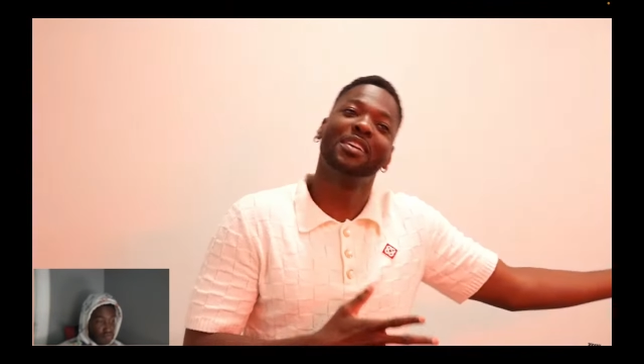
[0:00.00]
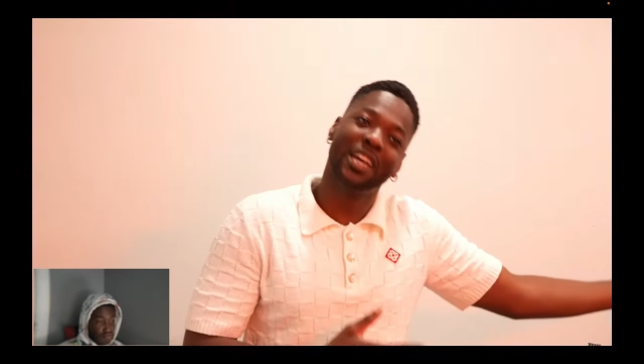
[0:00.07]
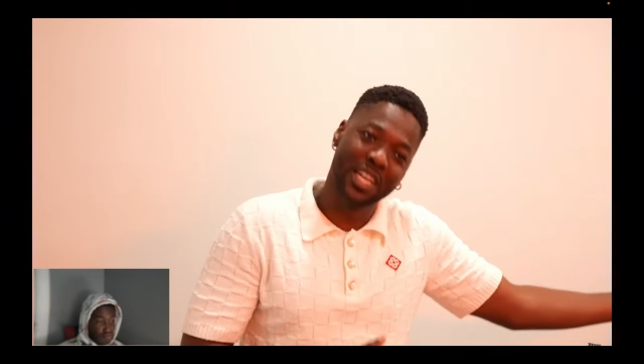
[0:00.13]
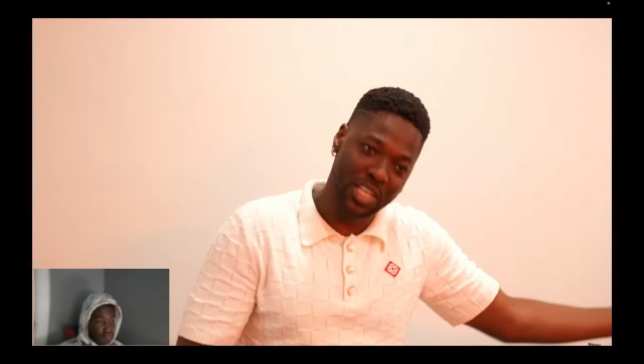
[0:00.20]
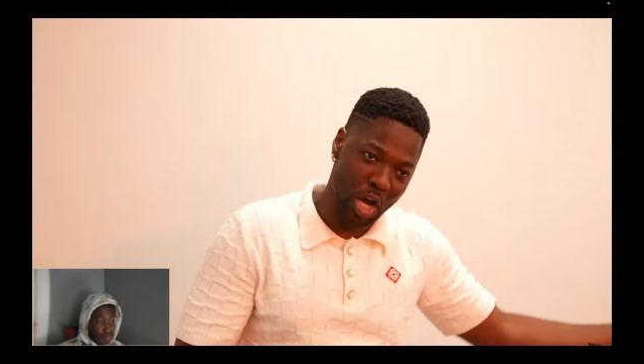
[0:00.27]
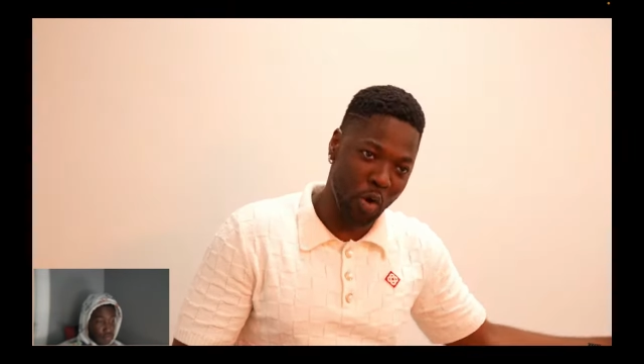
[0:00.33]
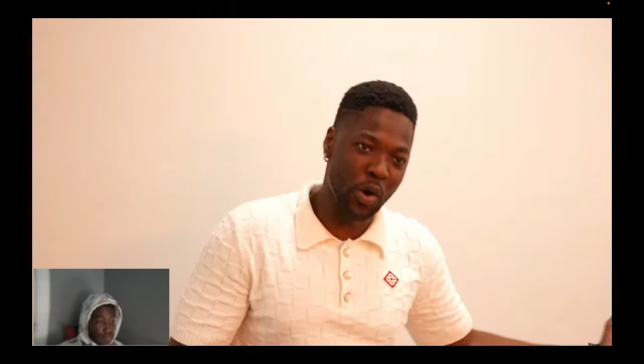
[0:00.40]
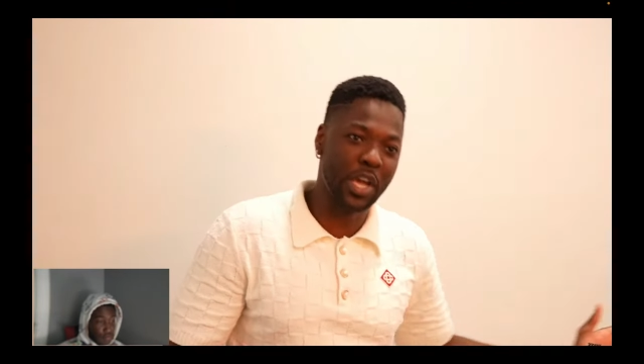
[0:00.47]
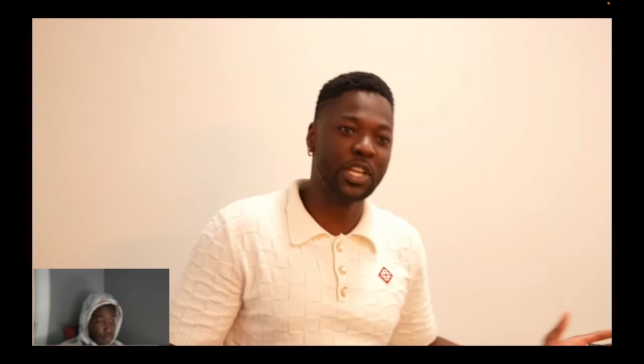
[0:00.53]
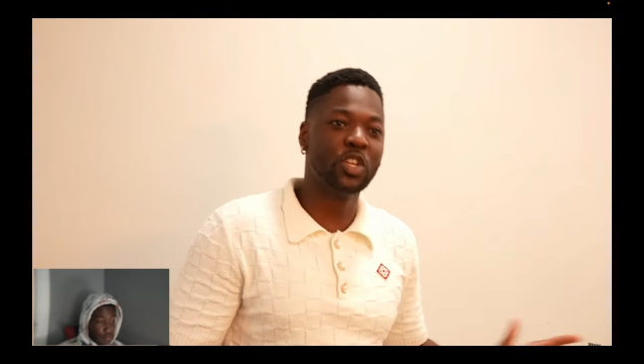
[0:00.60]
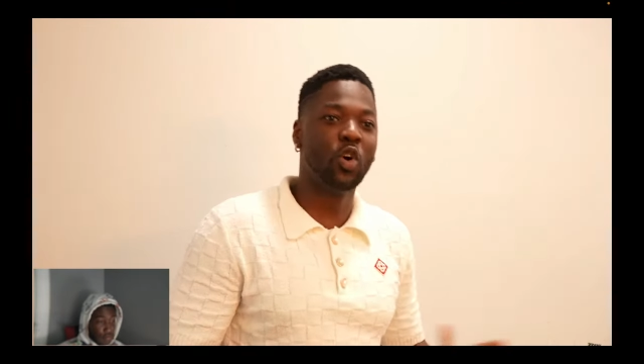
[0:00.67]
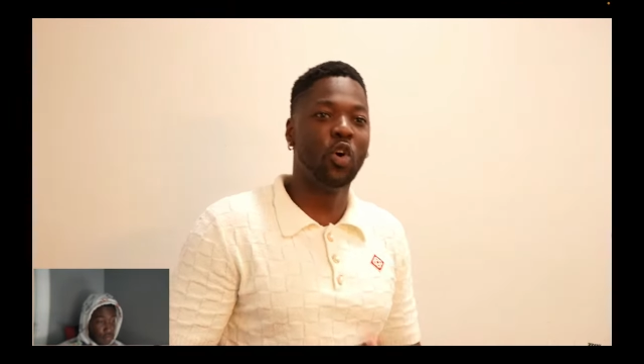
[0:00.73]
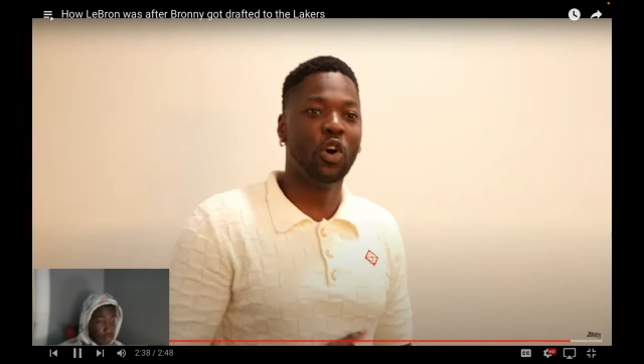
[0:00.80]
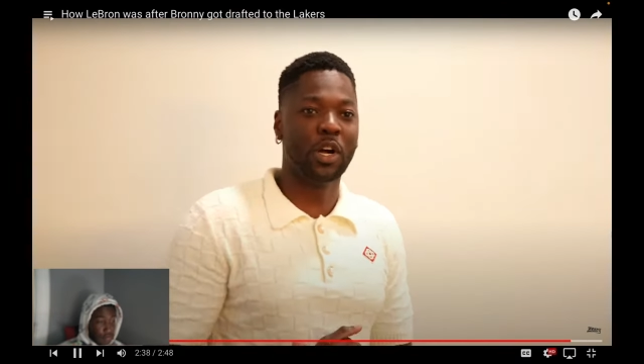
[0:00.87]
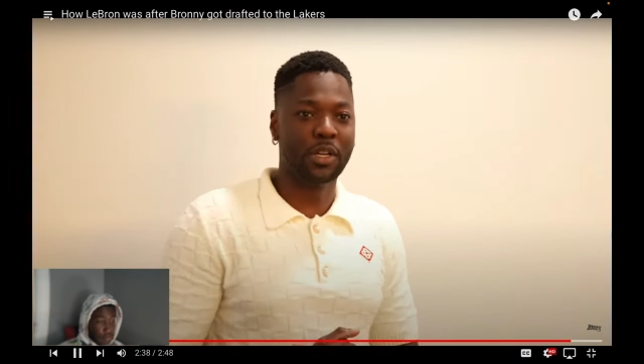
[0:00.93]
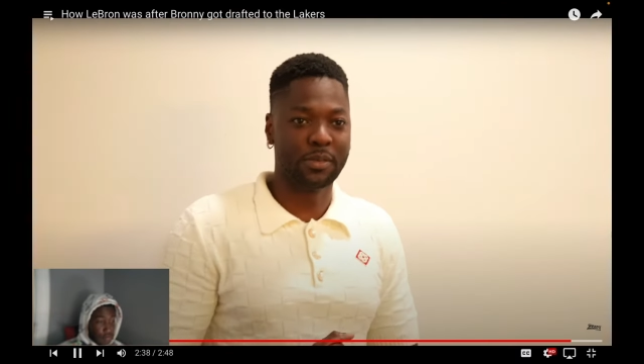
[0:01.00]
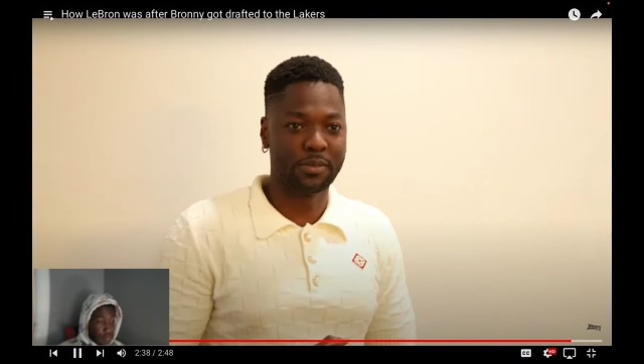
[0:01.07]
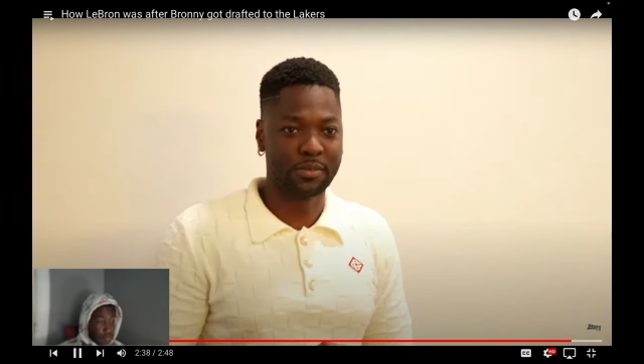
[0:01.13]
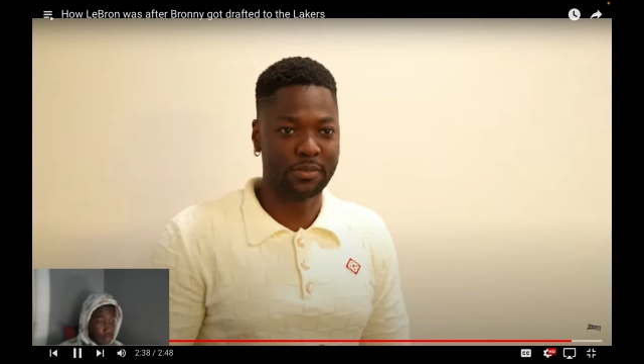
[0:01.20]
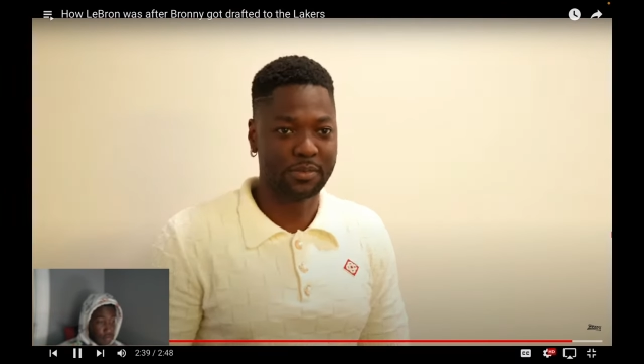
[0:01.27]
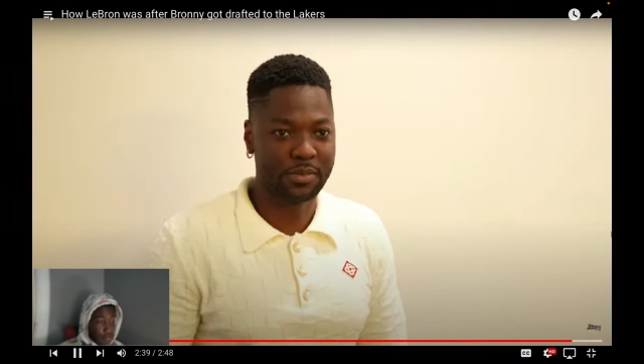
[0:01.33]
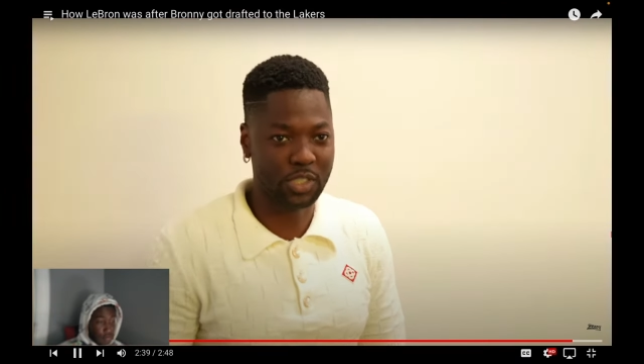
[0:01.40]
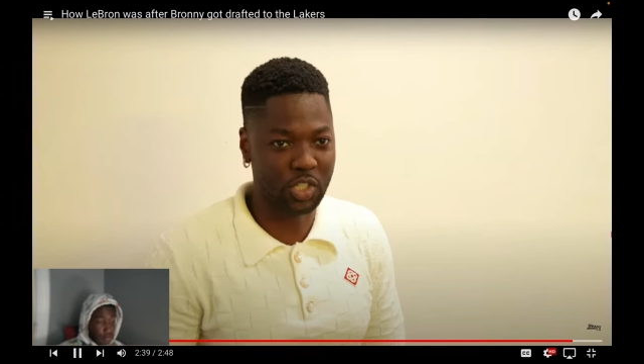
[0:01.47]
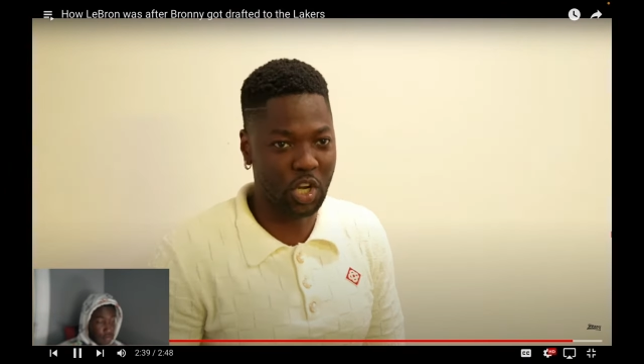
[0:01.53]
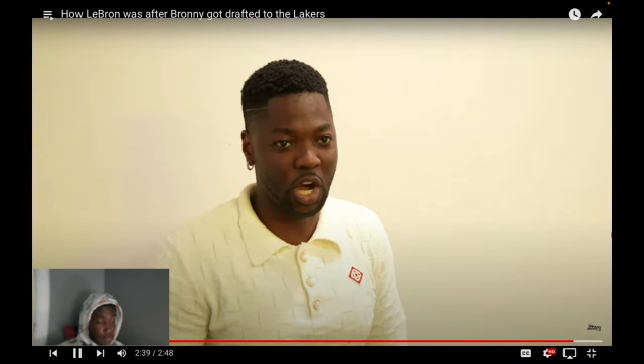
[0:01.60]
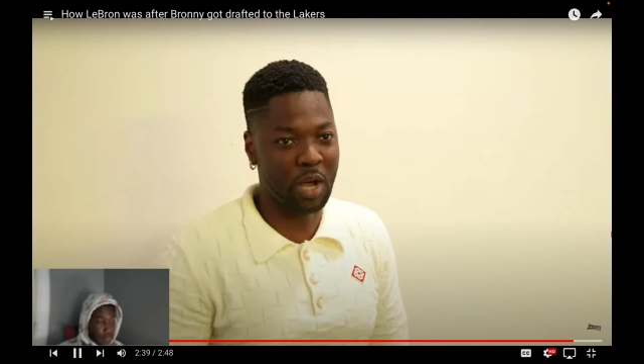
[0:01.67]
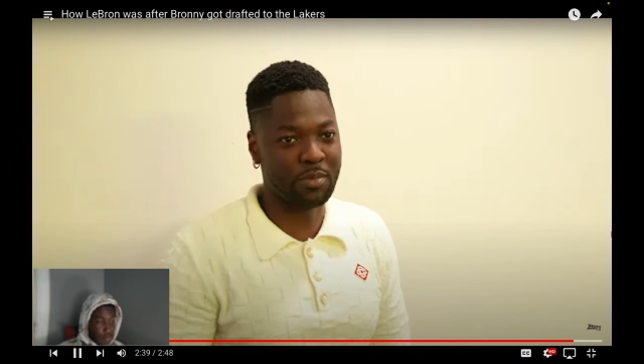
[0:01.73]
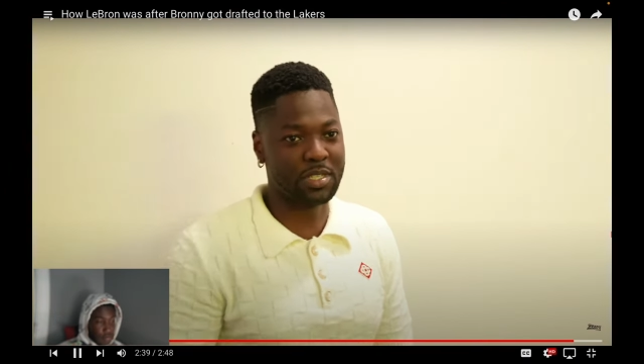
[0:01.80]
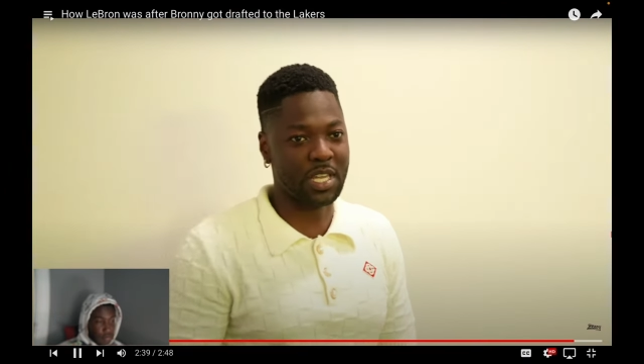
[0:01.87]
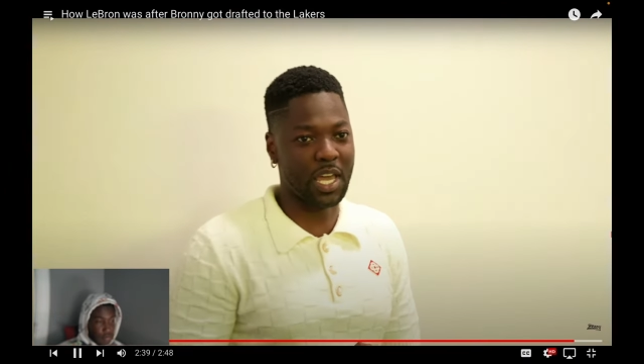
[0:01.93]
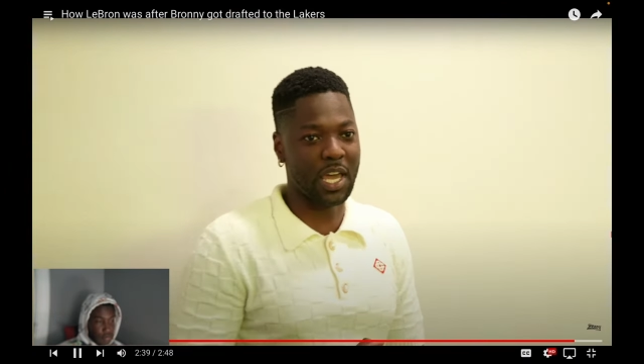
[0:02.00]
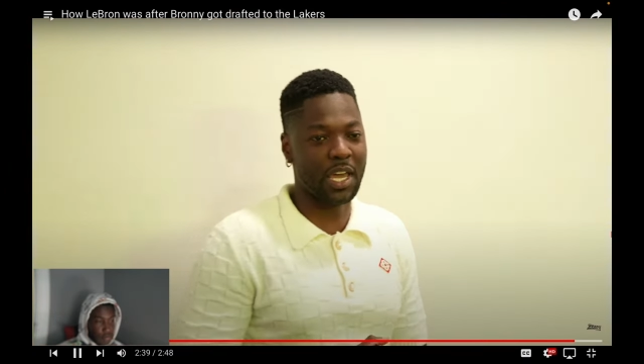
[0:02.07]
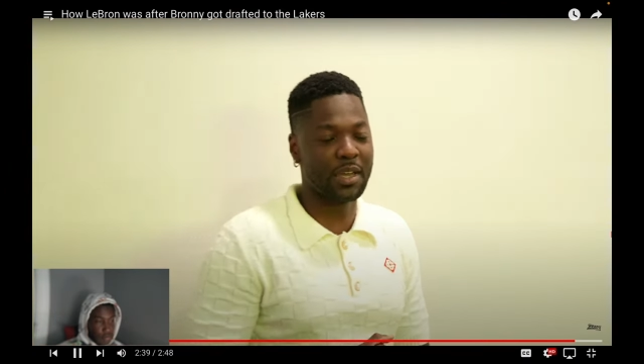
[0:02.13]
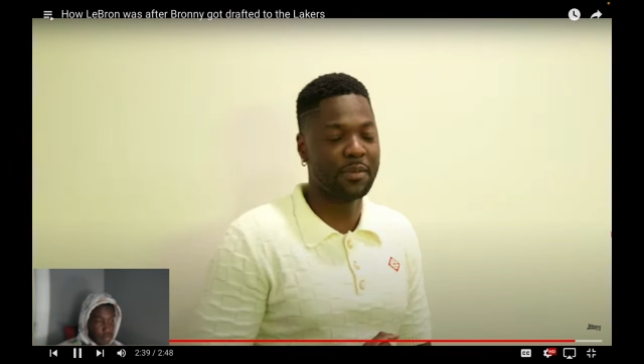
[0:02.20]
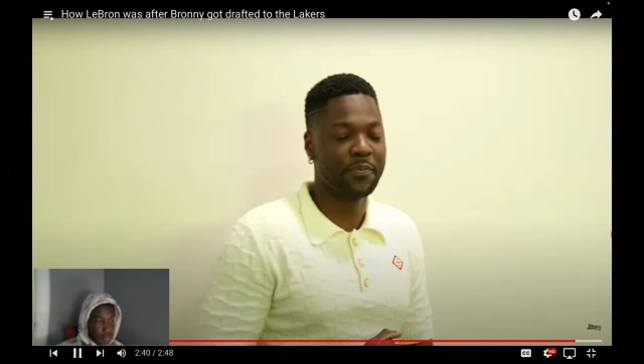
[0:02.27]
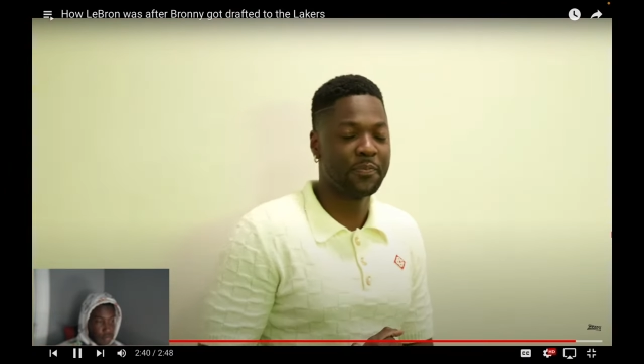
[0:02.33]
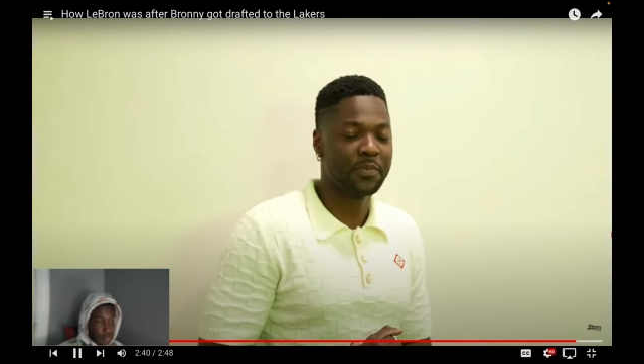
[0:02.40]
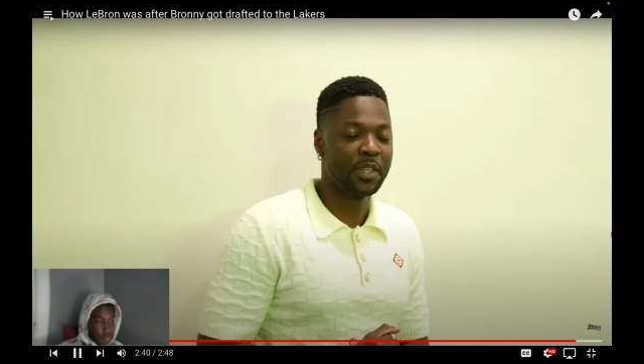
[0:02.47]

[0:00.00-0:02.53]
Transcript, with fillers: he know what he doing. You know what I'm saying?